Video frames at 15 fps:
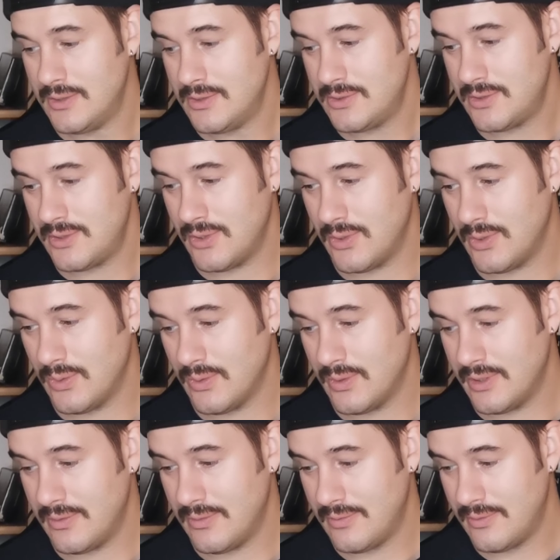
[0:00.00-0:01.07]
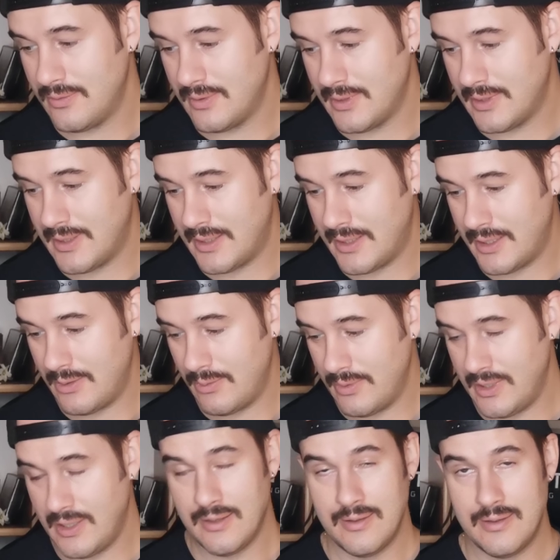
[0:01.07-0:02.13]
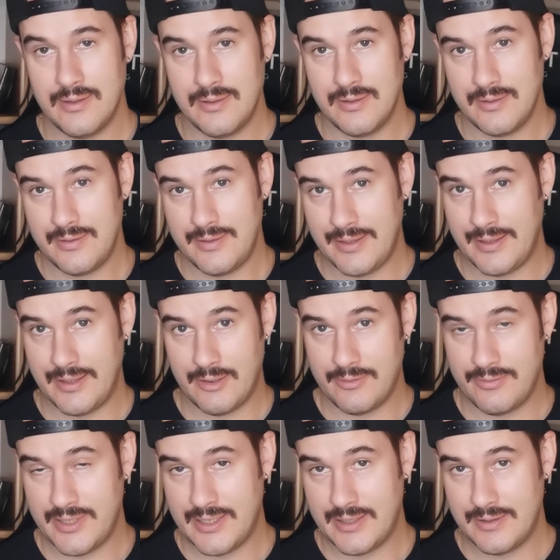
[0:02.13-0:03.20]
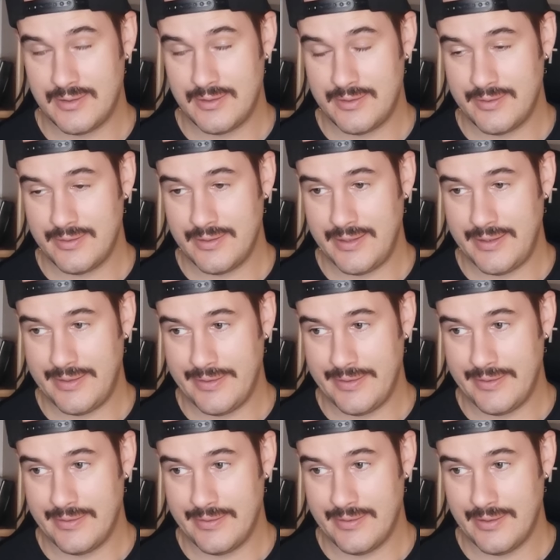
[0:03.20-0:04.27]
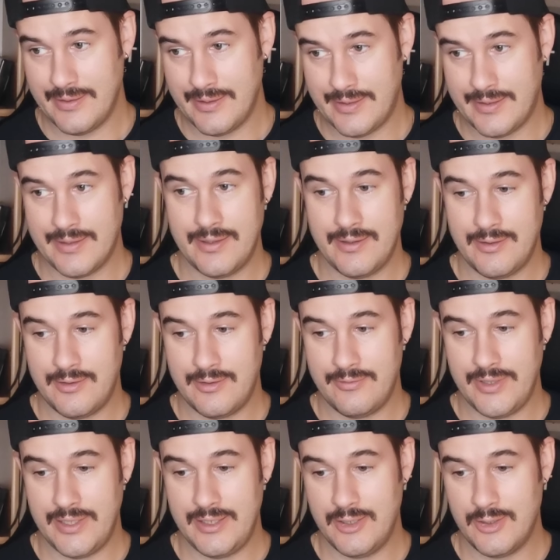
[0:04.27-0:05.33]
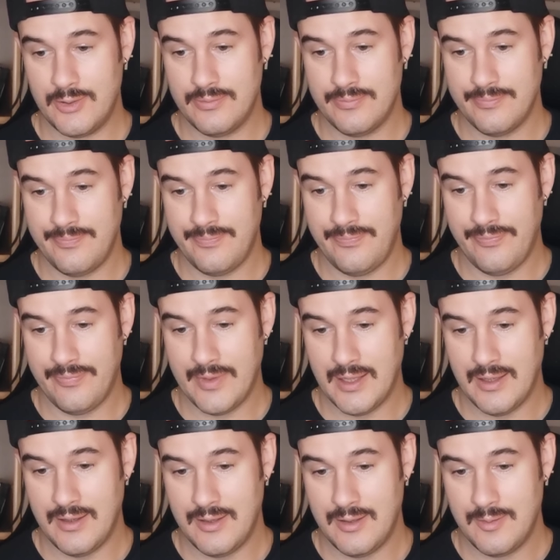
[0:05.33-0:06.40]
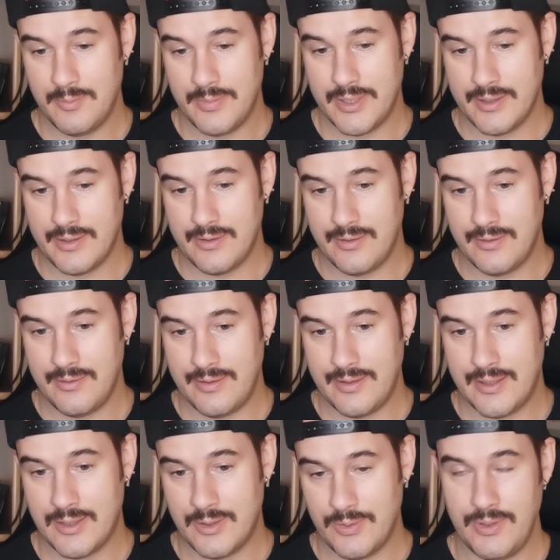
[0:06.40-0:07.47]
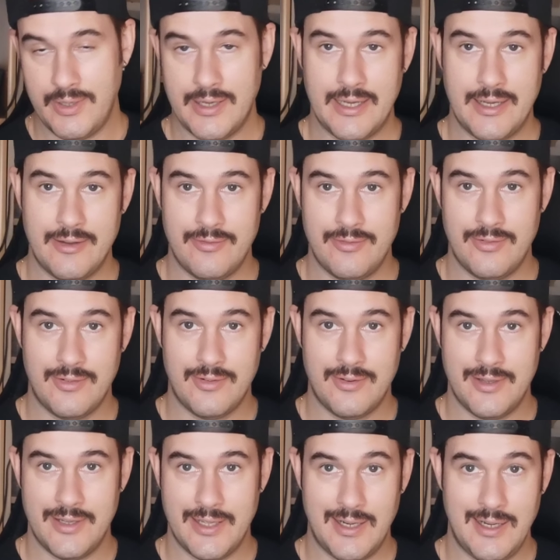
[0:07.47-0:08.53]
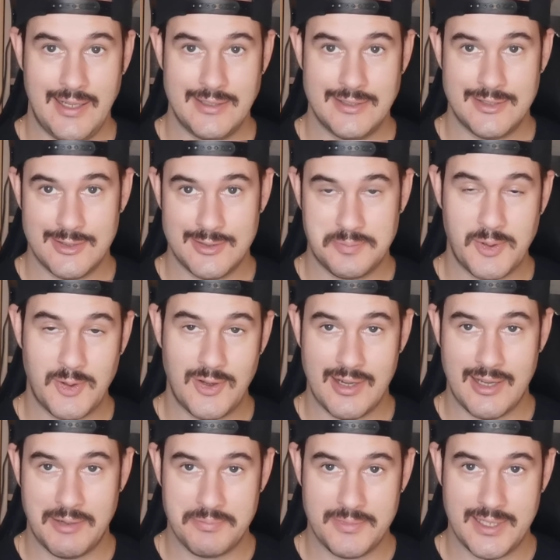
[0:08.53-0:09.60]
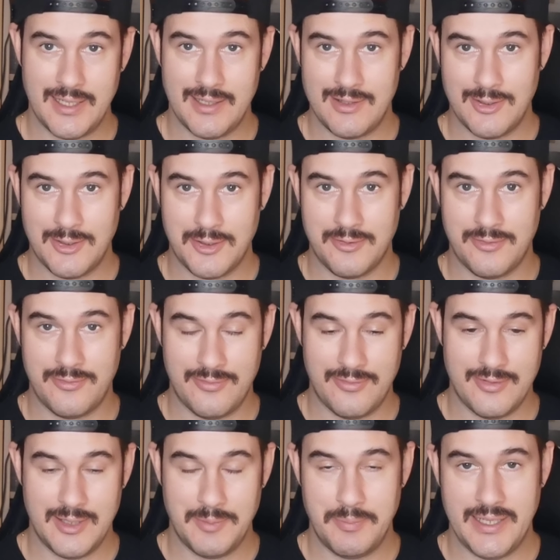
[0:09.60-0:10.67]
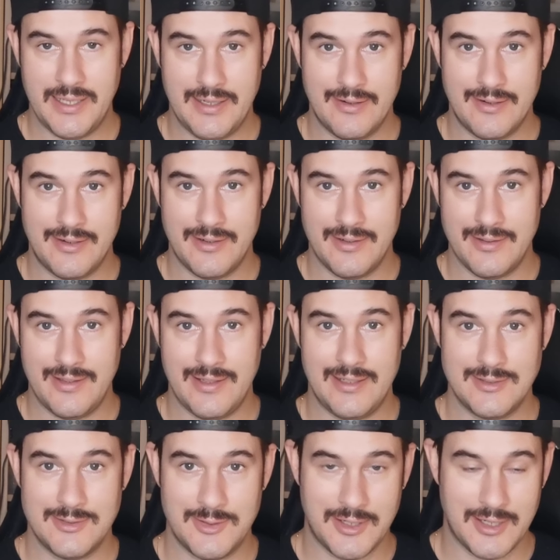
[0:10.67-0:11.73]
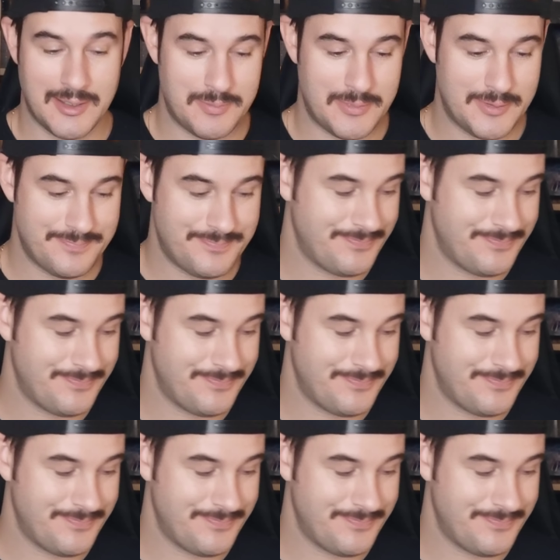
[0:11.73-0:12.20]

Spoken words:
So I will take care of that in another video, but now you have at least a small update of the bigger things to come.